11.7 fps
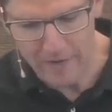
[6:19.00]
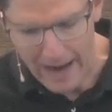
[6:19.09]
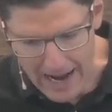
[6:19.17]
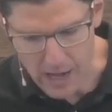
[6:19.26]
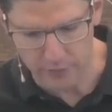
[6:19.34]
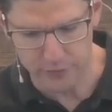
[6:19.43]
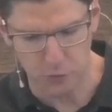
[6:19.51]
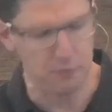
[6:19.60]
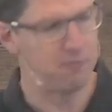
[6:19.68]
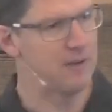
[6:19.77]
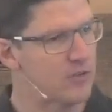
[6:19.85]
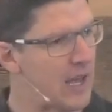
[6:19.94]
house or
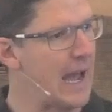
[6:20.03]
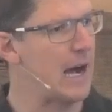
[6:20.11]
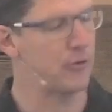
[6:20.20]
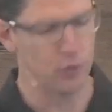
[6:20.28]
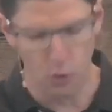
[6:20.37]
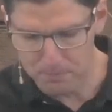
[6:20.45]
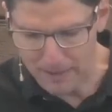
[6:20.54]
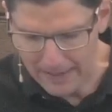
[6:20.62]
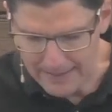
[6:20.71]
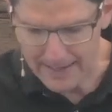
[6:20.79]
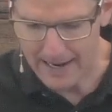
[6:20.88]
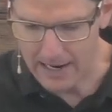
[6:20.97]
fix house or
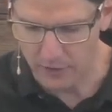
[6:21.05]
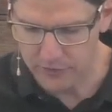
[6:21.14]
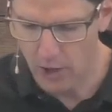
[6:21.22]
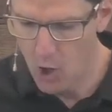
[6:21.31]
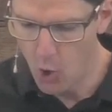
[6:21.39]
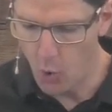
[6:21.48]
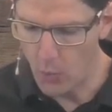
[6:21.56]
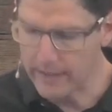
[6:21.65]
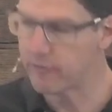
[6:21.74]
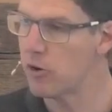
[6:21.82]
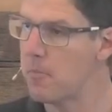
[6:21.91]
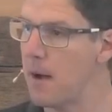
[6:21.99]
paint house or
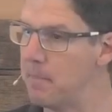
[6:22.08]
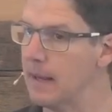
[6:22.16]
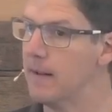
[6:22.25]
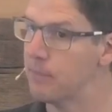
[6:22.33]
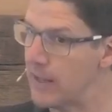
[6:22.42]
whatever it might be.